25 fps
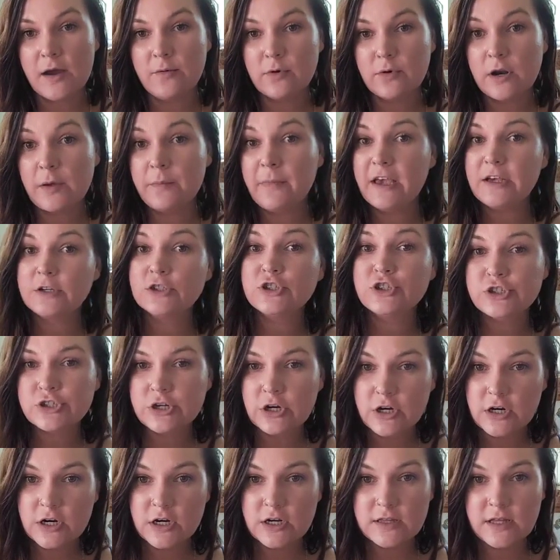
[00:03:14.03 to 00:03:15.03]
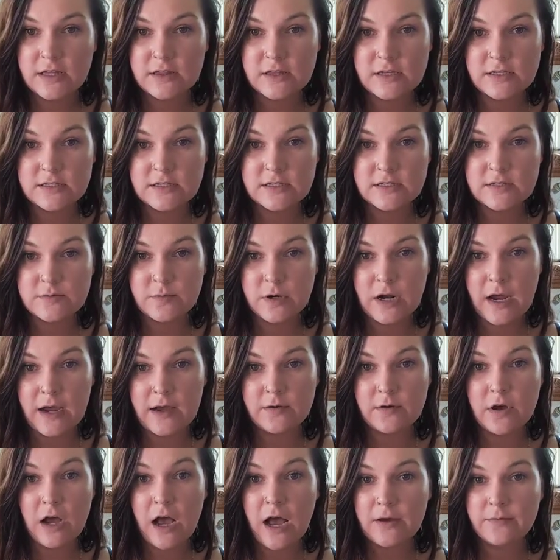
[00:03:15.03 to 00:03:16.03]
I want to make sure that this is what
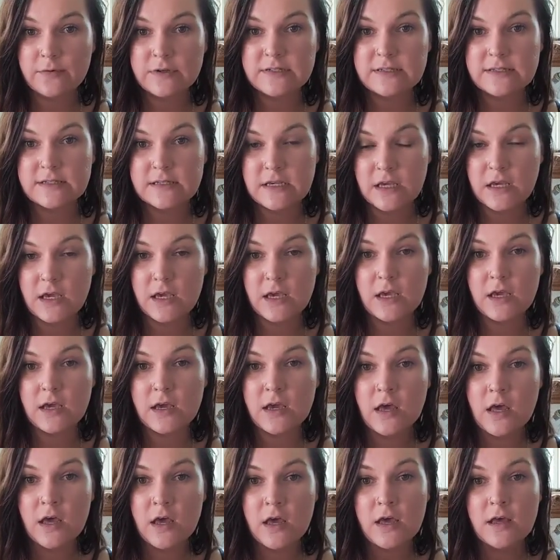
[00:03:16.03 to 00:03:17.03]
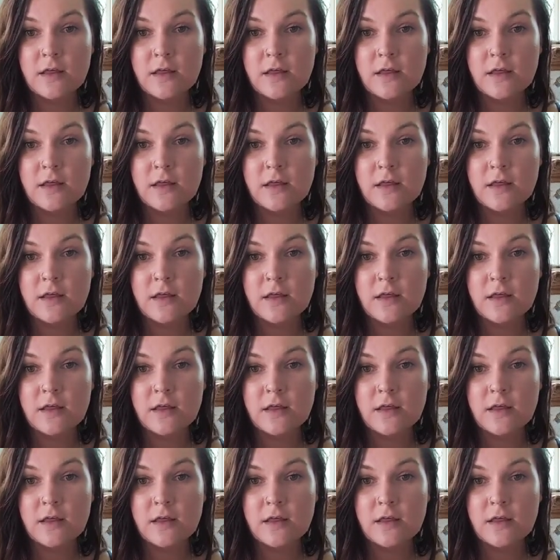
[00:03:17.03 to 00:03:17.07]
I, I was seeing.